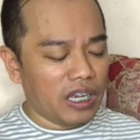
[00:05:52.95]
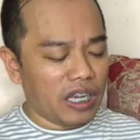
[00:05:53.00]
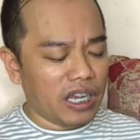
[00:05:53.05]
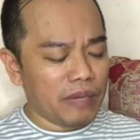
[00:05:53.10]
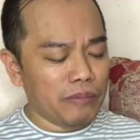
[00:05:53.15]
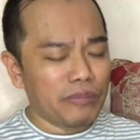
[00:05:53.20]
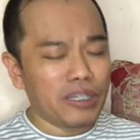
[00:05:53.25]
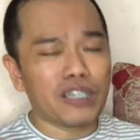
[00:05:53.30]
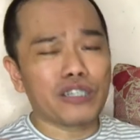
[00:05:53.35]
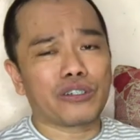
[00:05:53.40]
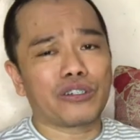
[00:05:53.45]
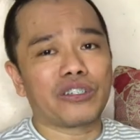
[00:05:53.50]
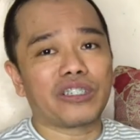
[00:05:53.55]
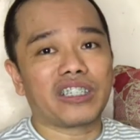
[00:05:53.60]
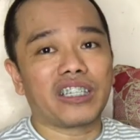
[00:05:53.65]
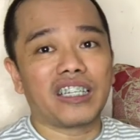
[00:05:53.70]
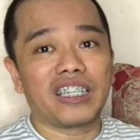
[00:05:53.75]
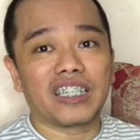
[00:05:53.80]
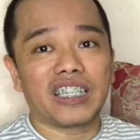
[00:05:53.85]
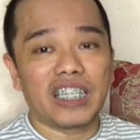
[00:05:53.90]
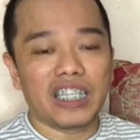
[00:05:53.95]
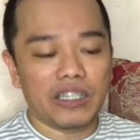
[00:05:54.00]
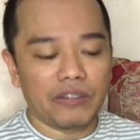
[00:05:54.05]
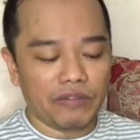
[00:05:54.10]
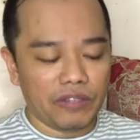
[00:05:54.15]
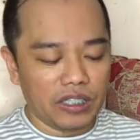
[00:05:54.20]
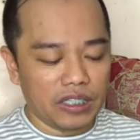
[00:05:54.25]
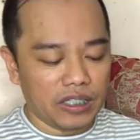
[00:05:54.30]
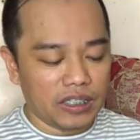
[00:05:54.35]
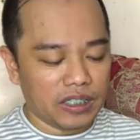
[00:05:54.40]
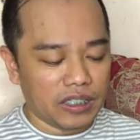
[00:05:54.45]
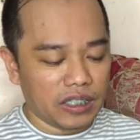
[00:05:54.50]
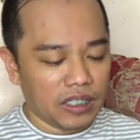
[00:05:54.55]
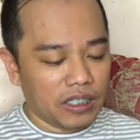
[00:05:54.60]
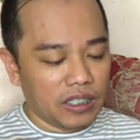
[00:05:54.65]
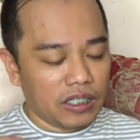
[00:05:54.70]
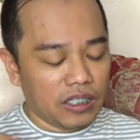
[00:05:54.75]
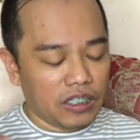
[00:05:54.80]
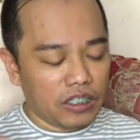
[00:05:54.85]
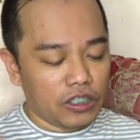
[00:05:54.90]
I'm not sure talaga if he's
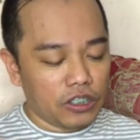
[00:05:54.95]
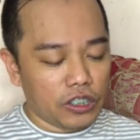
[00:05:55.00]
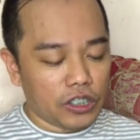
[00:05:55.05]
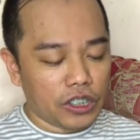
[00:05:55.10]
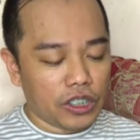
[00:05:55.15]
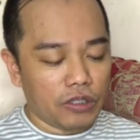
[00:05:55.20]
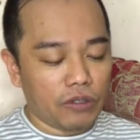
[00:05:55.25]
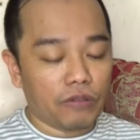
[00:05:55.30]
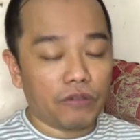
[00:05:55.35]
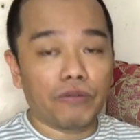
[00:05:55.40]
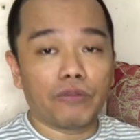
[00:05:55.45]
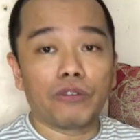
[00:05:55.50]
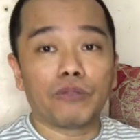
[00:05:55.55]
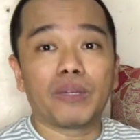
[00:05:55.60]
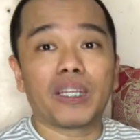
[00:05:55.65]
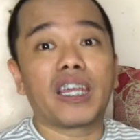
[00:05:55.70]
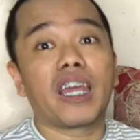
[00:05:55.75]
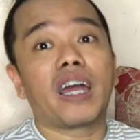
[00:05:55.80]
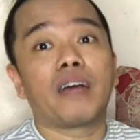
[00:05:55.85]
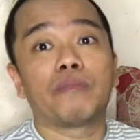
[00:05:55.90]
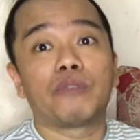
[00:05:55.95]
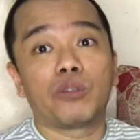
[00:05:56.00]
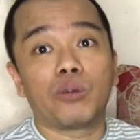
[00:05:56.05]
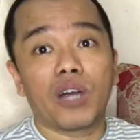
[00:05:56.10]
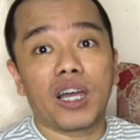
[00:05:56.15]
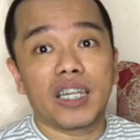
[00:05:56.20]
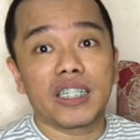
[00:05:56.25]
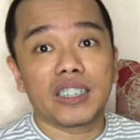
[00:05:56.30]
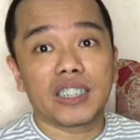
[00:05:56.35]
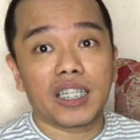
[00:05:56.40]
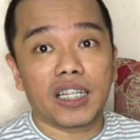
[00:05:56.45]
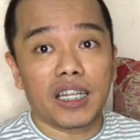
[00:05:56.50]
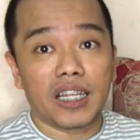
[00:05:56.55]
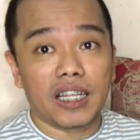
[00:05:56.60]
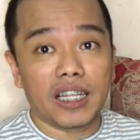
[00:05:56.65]
Itchy or Flo, but I have to ask